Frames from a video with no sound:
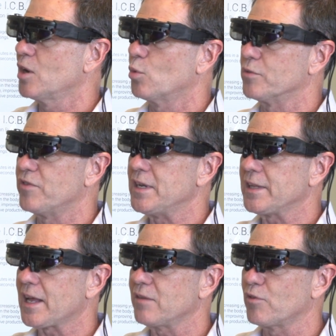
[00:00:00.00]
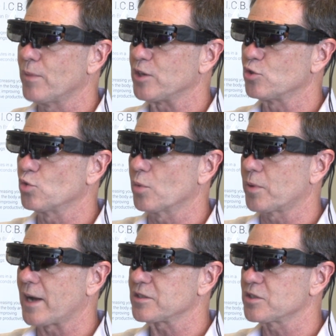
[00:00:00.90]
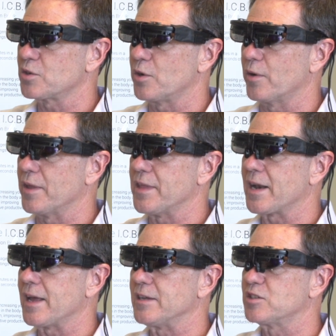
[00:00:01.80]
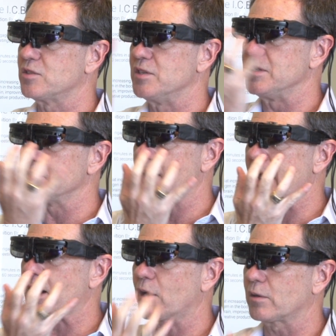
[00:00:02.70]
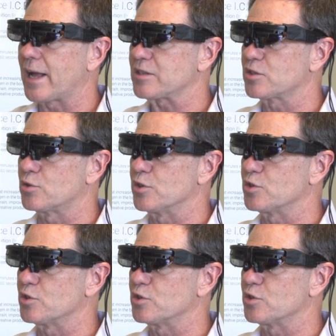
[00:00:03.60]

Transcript: We're feeding that information to a processor here, and then it's these AR glasses are